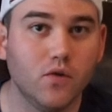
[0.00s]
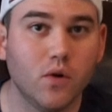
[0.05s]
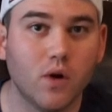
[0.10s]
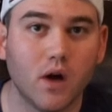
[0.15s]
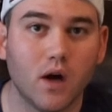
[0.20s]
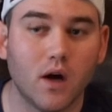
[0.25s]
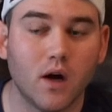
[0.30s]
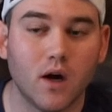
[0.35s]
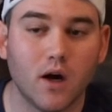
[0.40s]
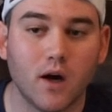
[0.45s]

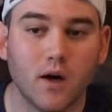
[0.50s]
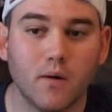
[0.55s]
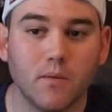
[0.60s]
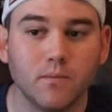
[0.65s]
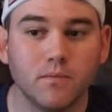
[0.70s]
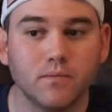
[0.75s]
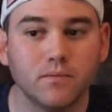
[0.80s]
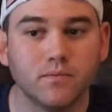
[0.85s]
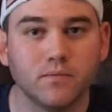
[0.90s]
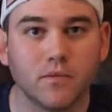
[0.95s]

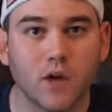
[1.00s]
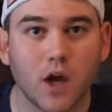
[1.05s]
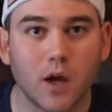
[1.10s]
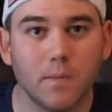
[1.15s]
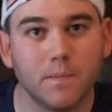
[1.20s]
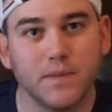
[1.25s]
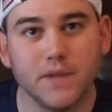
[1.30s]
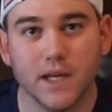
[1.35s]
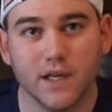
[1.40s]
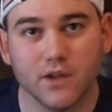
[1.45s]

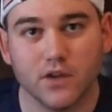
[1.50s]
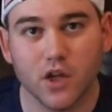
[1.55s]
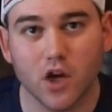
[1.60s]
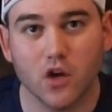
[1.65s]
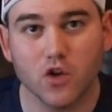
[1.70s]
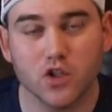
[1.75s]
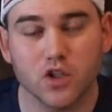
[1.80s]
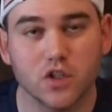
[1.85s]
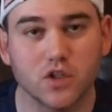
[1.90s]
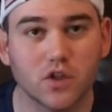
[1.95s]
Update
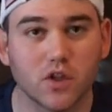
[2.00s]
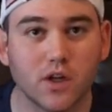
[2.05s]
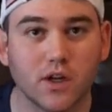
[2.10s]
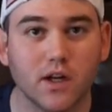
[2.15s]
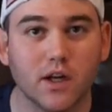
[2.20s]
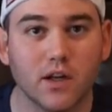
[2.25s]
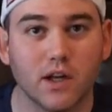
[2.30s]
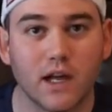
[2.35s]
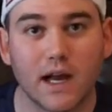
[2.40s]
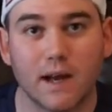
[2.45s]
though, she's
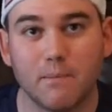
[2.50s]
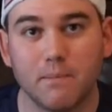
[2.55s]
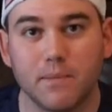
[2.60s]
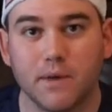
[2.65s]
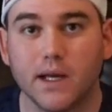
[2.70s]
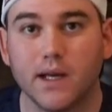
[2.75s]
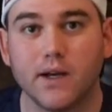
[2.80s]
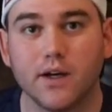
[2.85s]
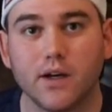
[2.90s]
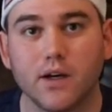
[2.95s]
looking a lot
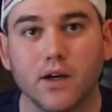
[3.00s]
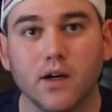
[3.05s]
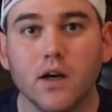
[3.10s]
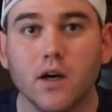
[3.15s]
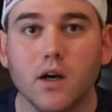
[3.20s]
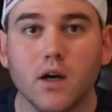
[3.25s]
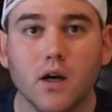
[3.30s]
better.